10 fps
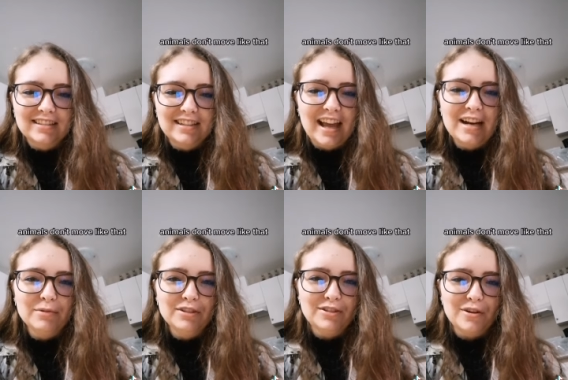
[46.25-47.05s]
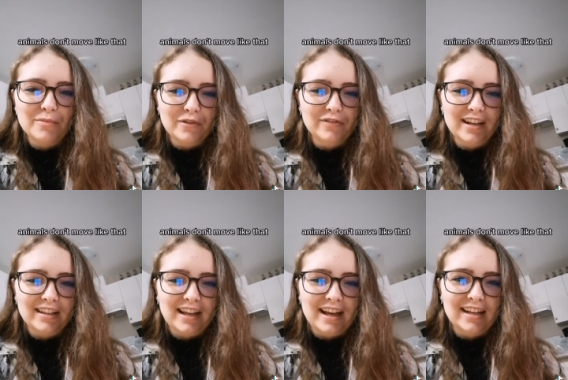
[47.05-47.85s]
Animals don't move like
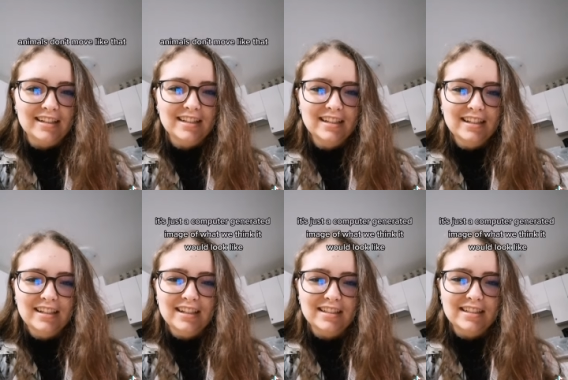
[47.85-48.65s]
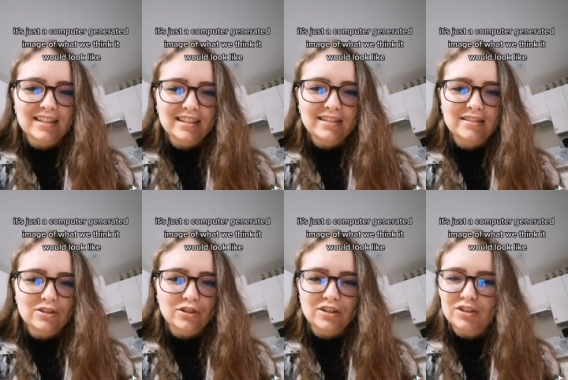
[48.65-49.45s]
that. It's
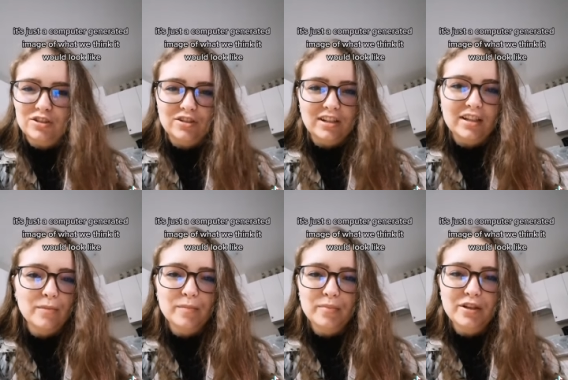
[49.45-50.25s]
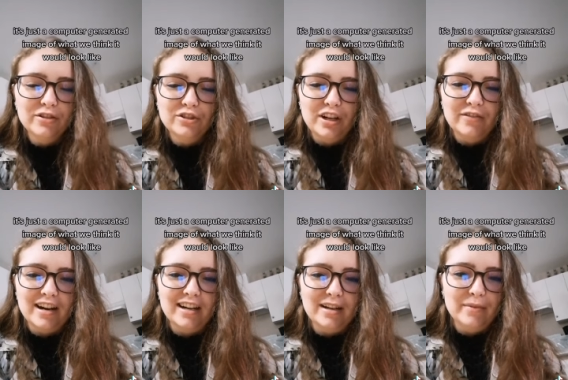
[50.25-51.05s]
just a computer
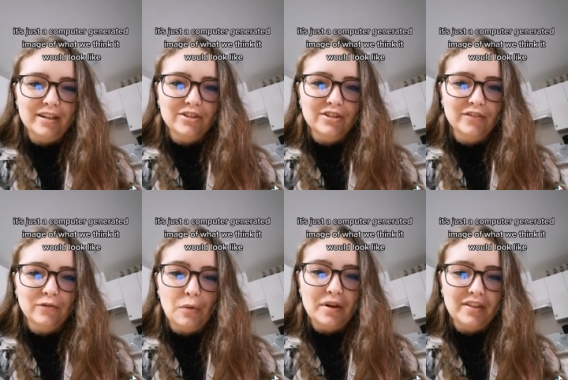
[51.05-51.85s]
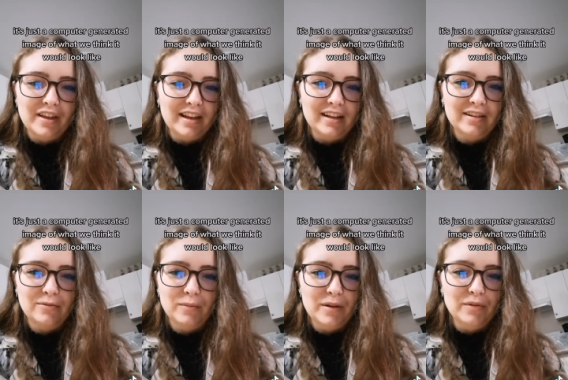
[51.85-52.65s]
generated image of what we think
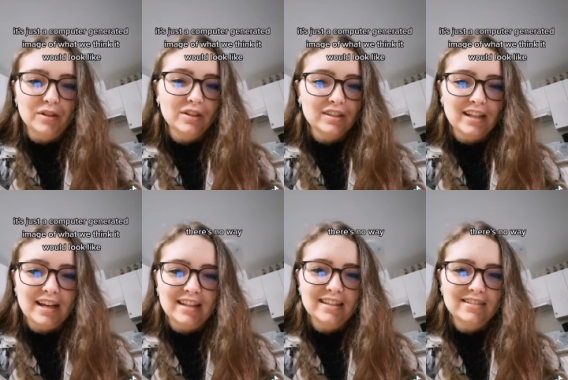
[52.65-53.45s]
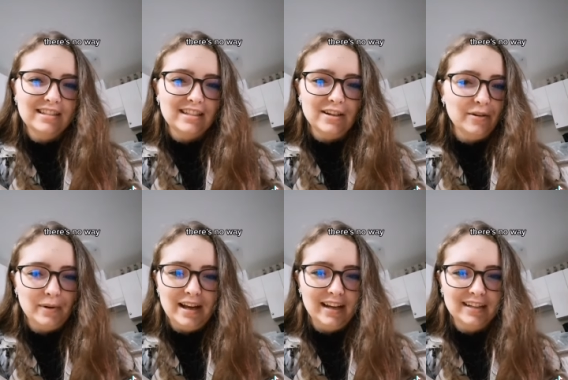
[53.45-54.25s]
it would look like. There's no
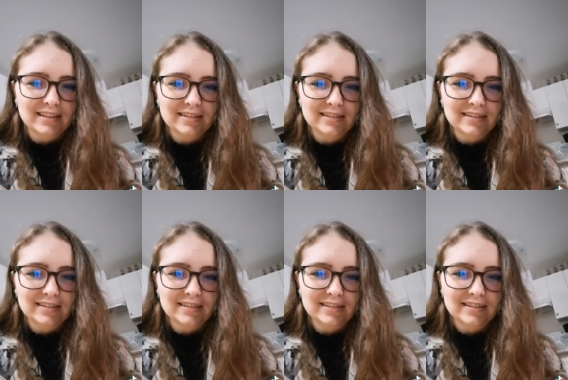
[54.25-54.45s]
way.